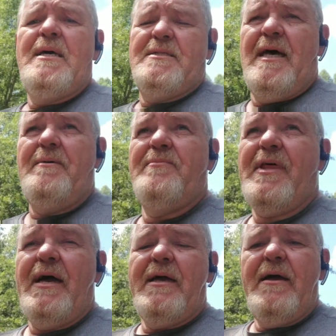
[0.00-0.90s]
Same
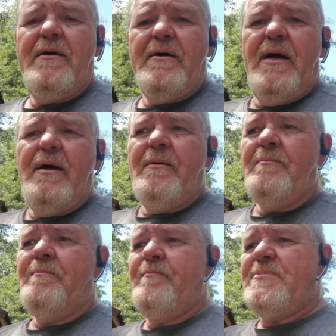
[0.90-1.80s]
thing
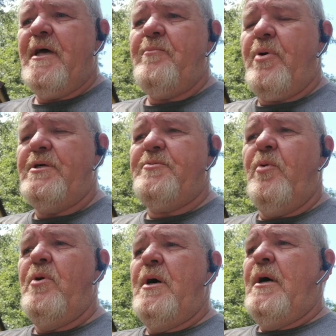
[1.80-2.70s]
there, same principle.